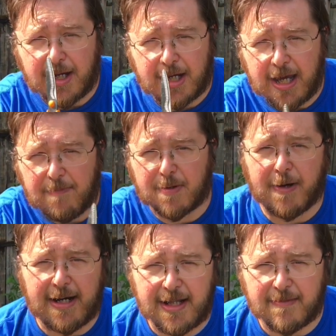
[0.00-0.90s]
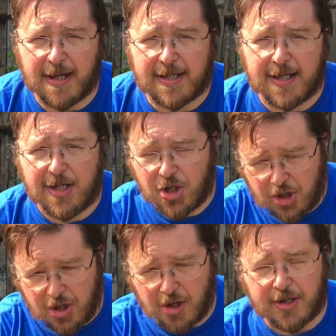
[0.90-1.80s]
keep spreading the message.
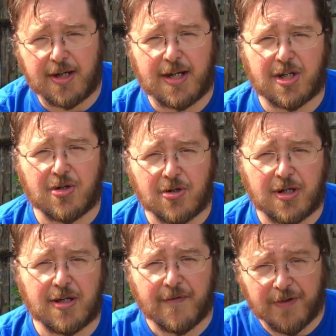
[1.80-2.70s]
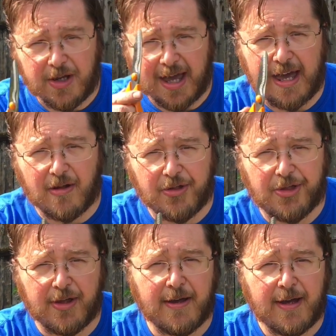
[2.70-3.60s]
Gardening is good for your health
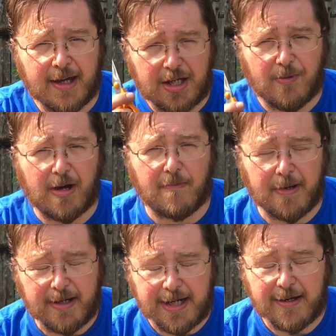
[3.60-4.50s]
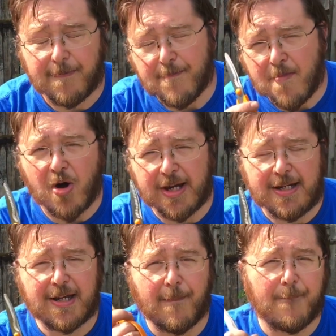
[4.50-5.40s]
and your well-being,
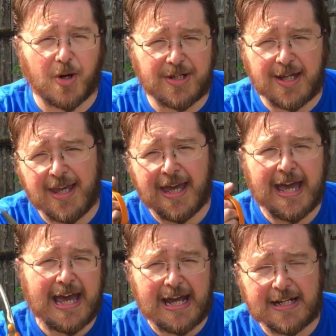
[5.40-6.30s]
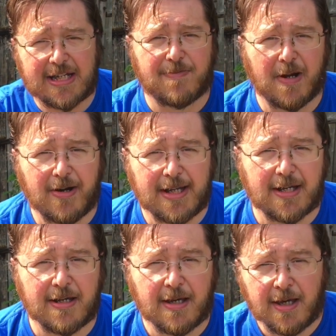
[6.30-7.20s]
mind, body and spirit.
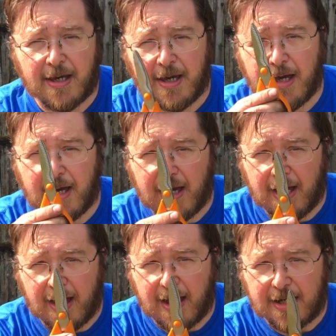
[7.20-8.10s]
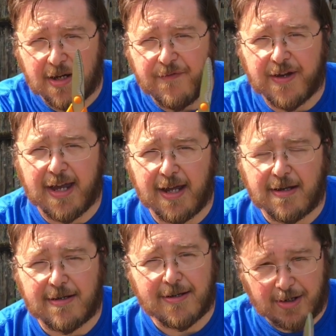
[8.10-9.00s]
And don't forget,
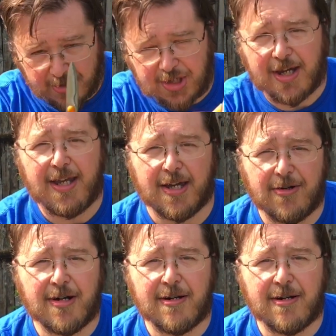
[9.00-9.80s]
I'll see you